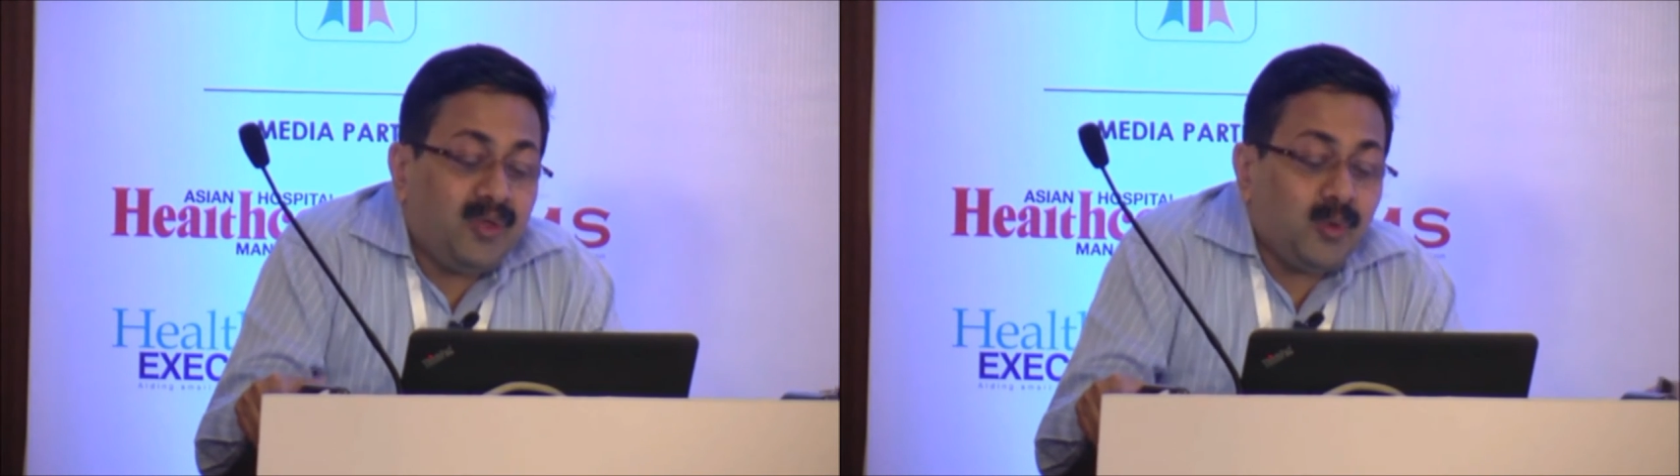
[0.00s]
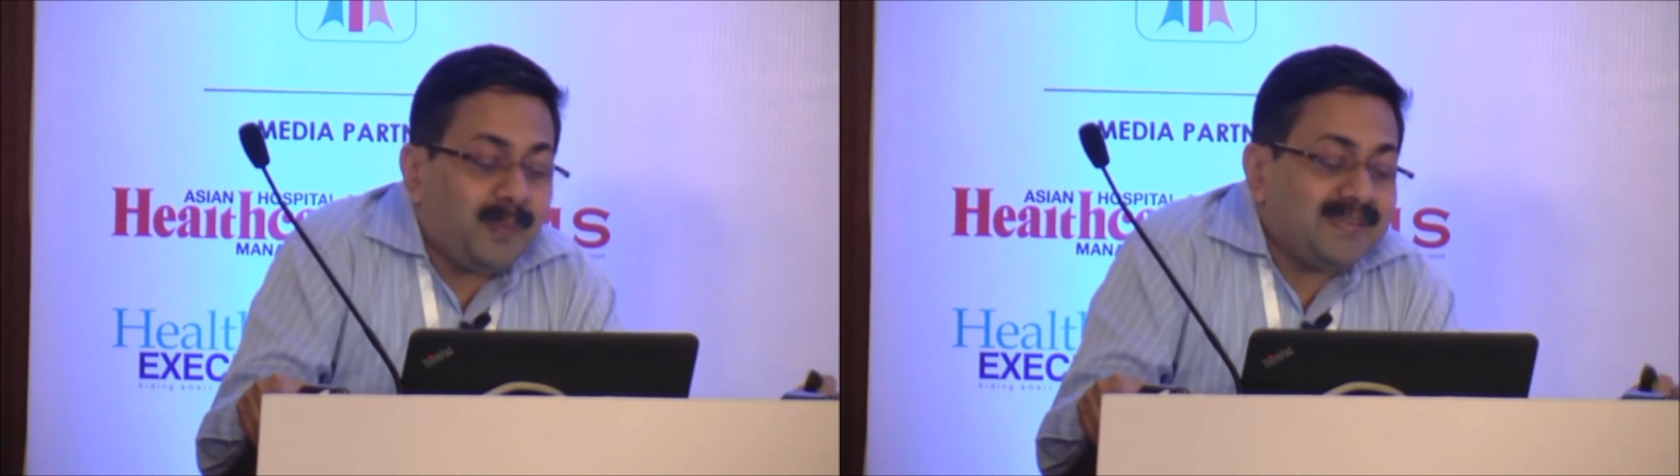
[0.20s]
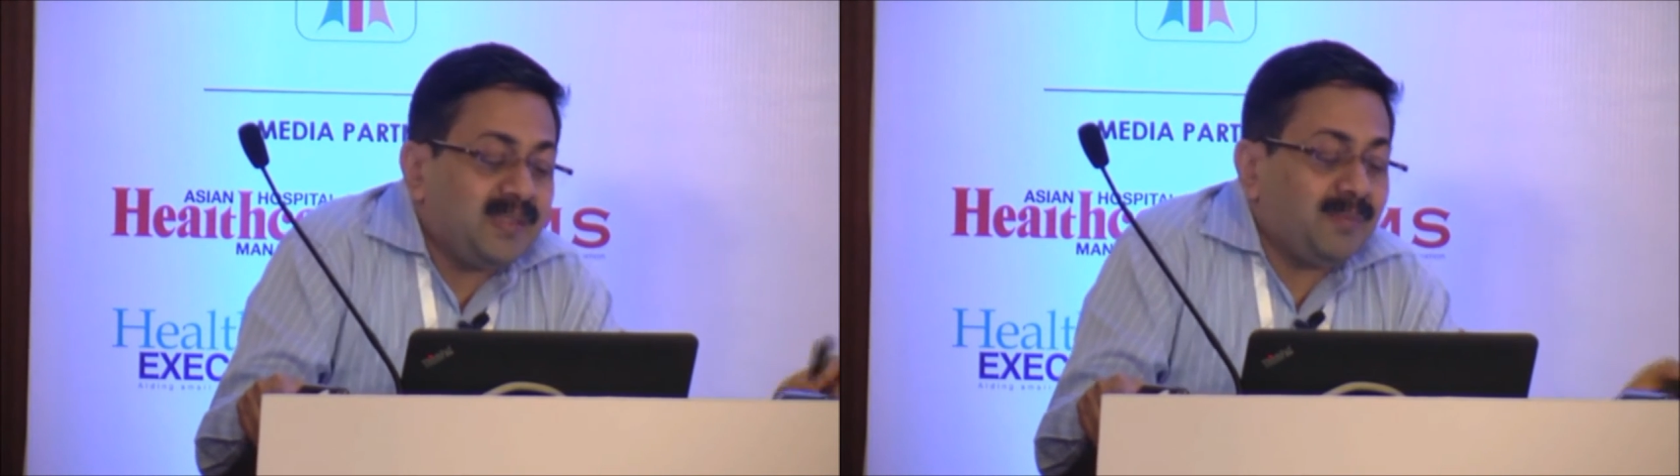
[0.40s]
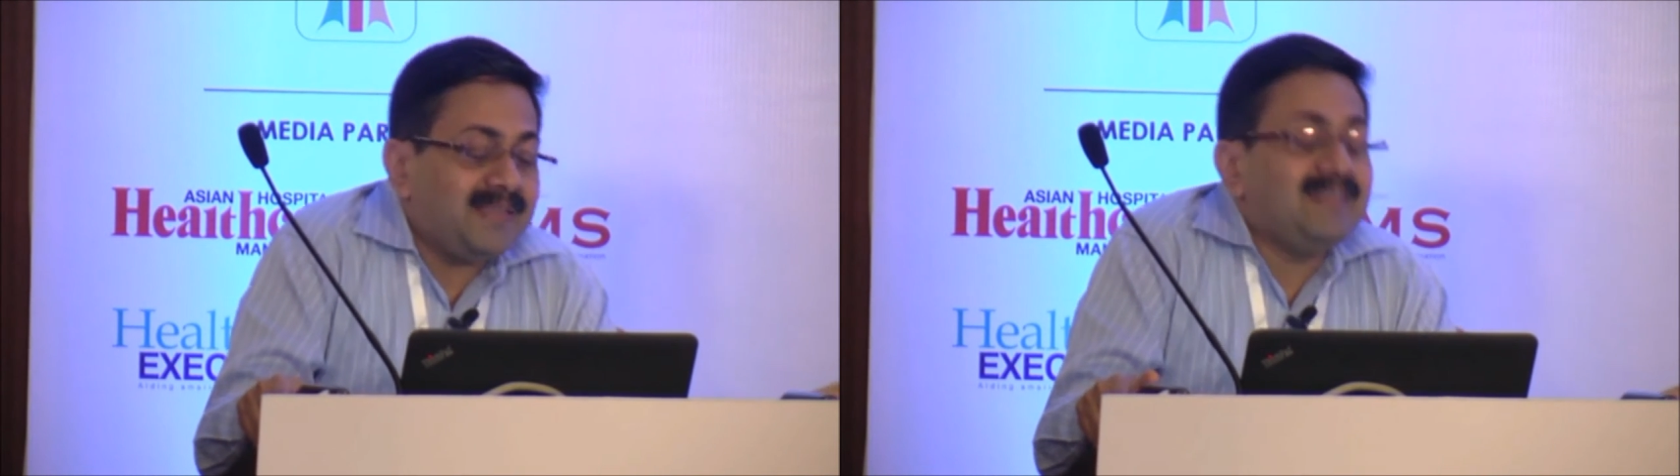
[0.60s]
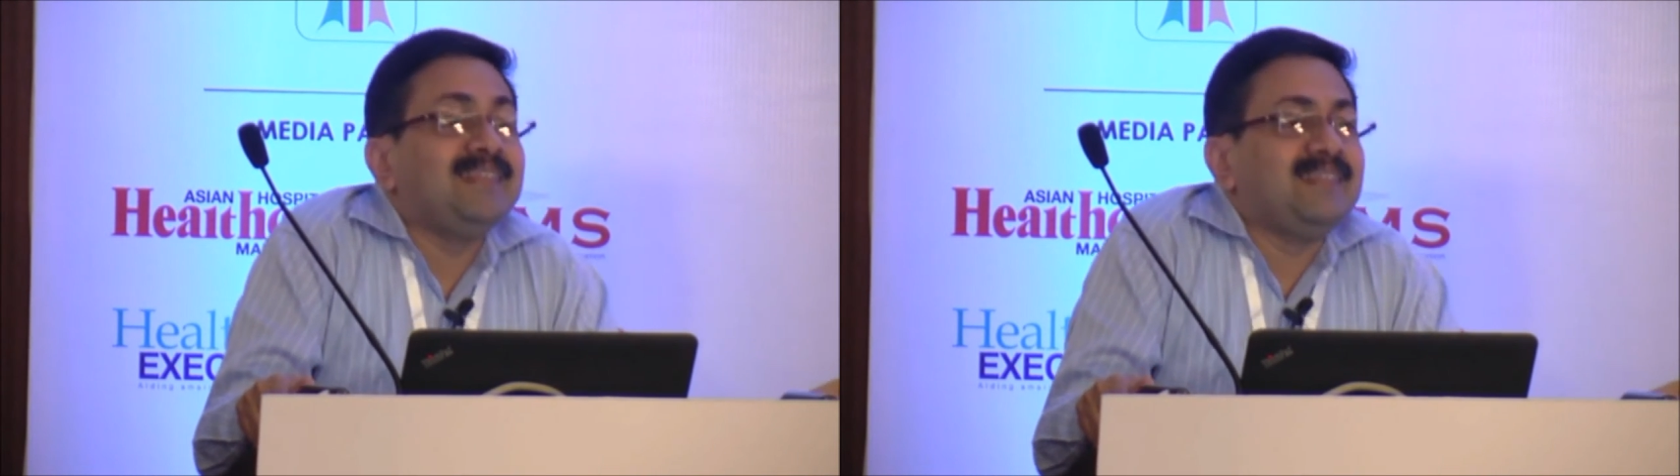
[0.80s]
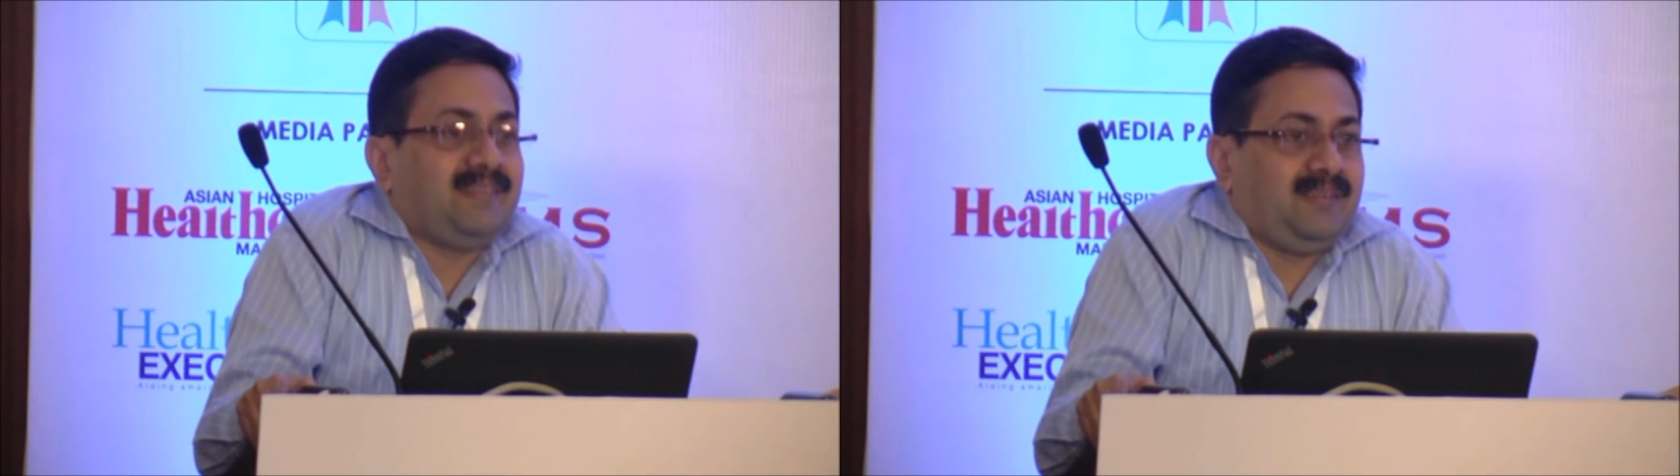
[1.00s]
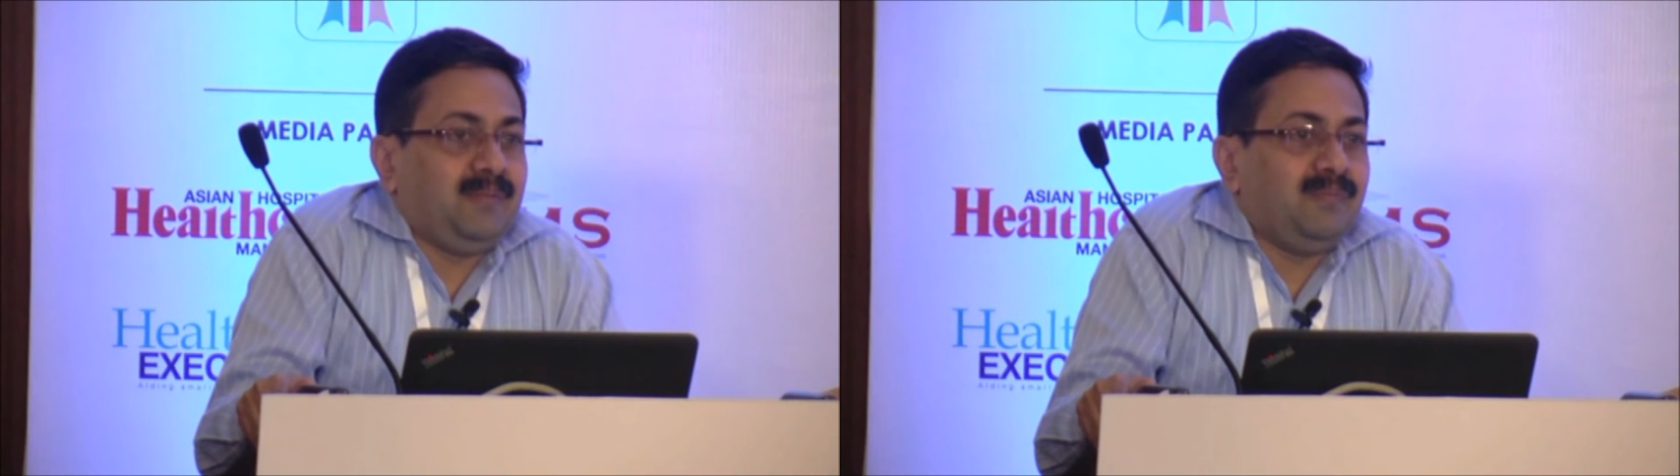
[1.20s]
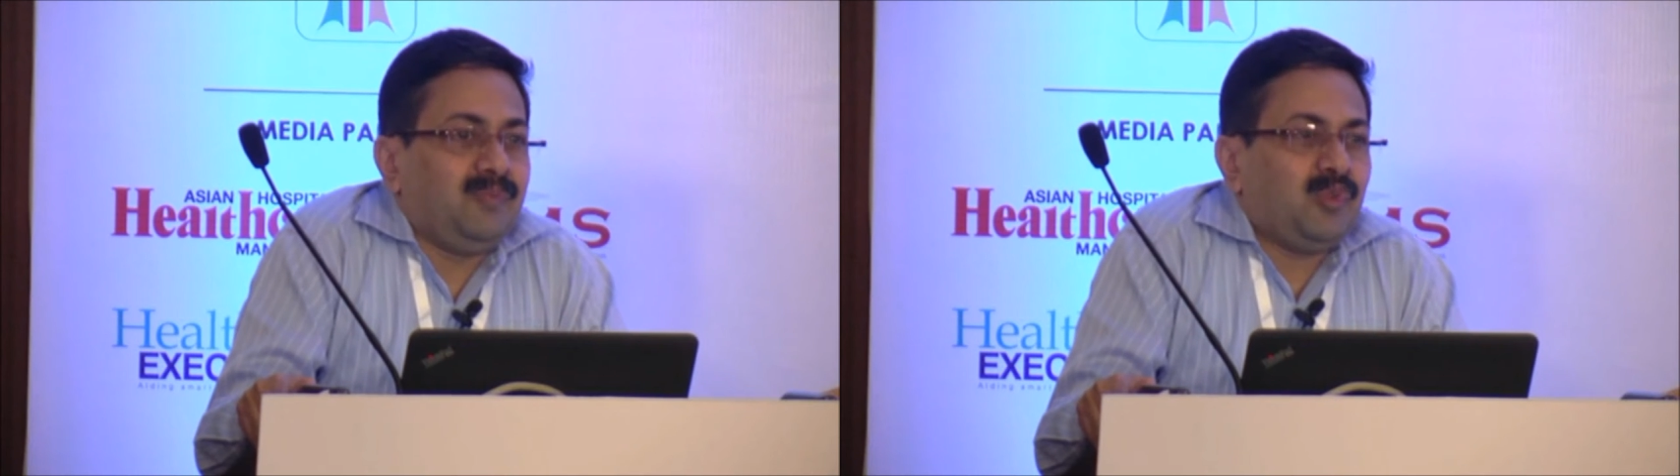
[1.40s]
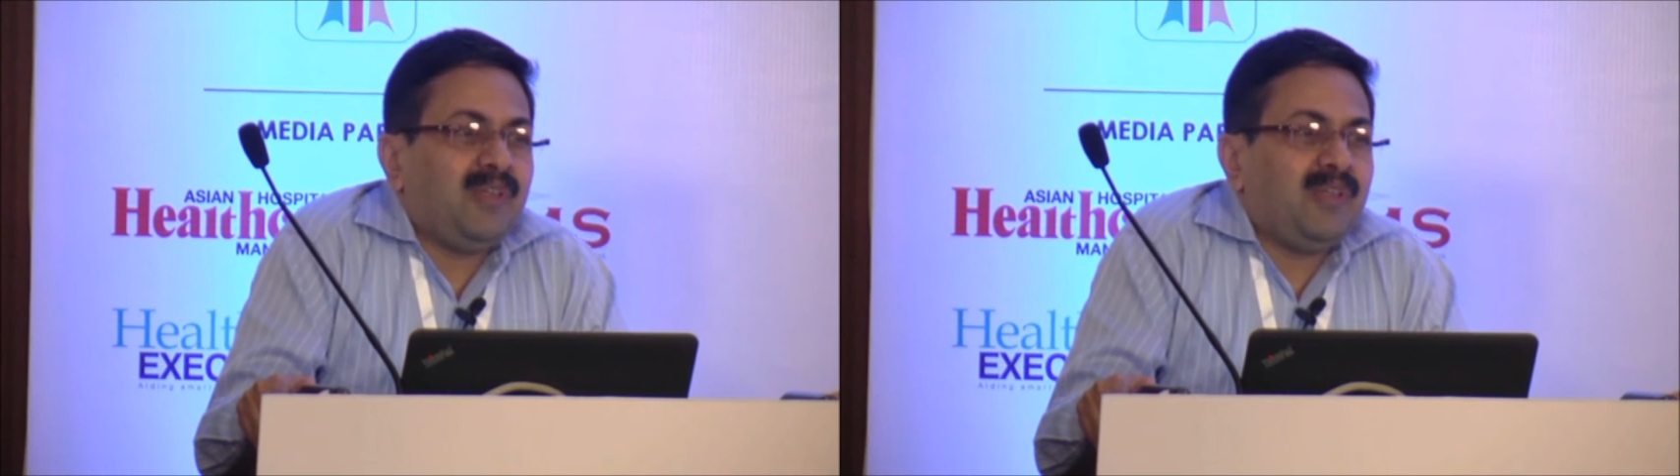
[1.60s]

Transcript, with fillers: tend to pessimize the system.